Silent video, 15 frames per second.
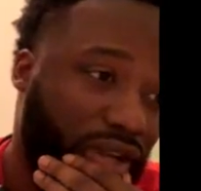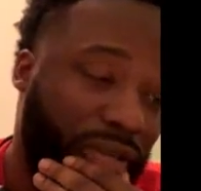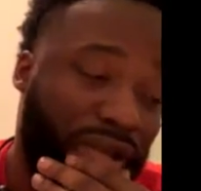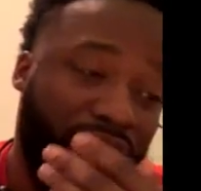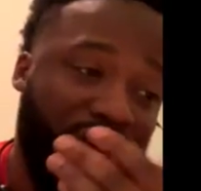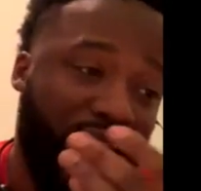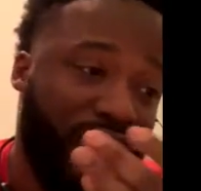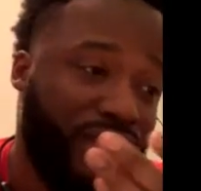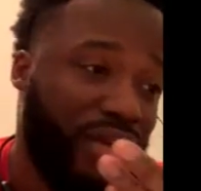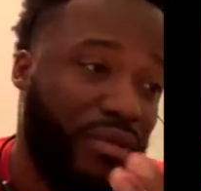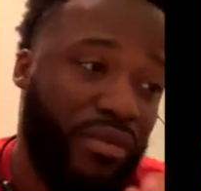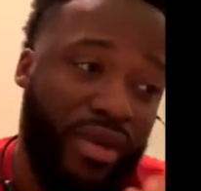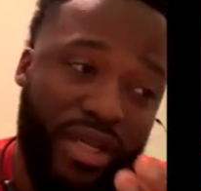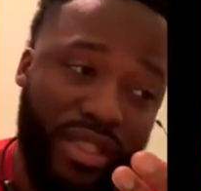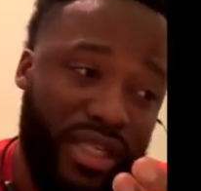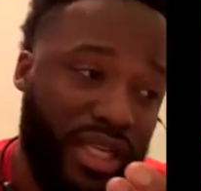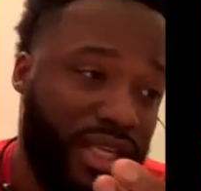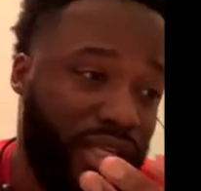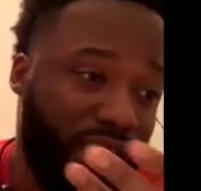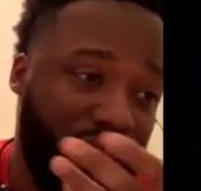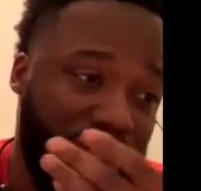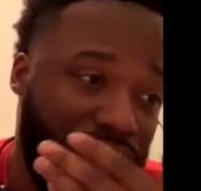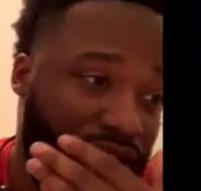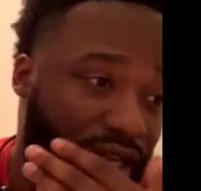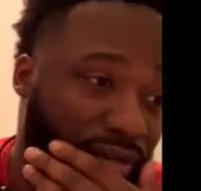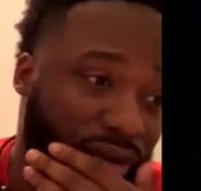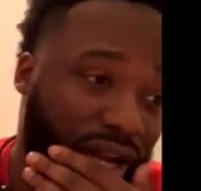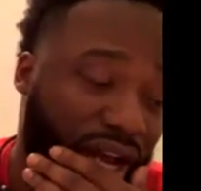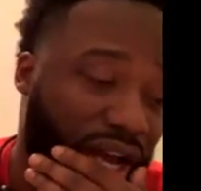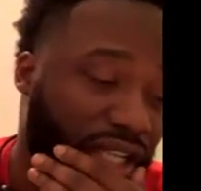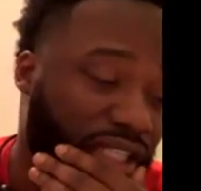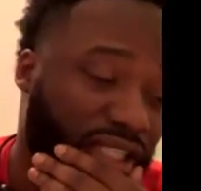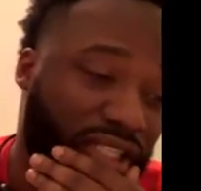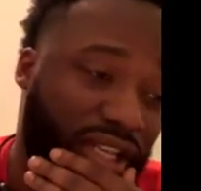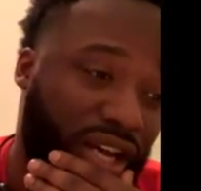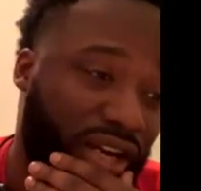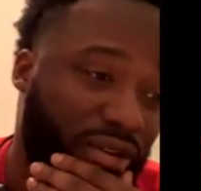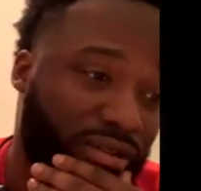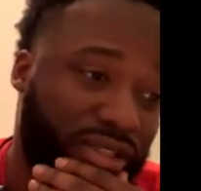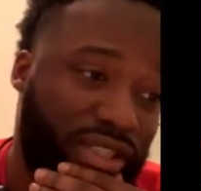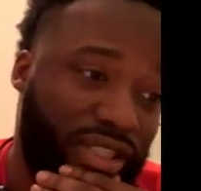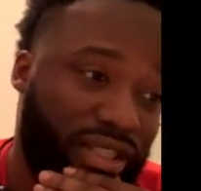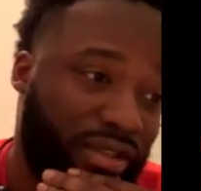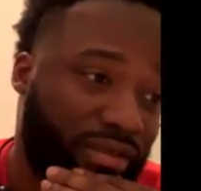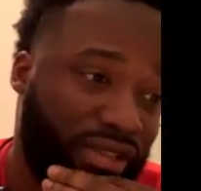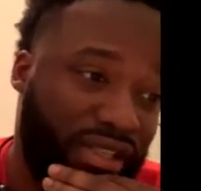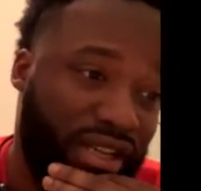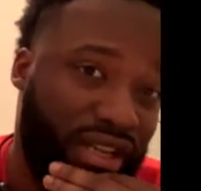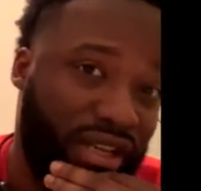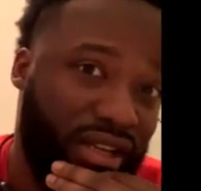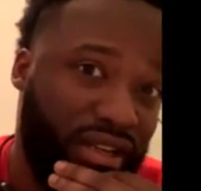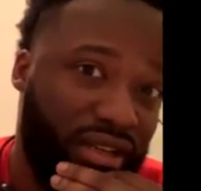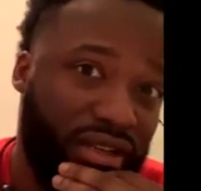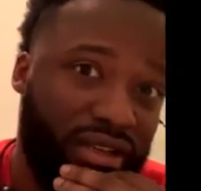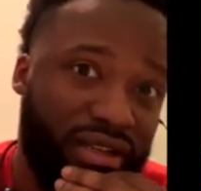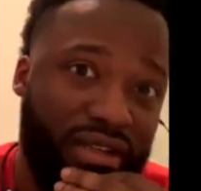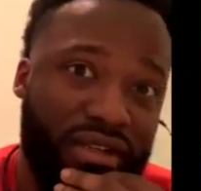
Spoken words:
Lonzo was hitting it this year, but I don't see him staying.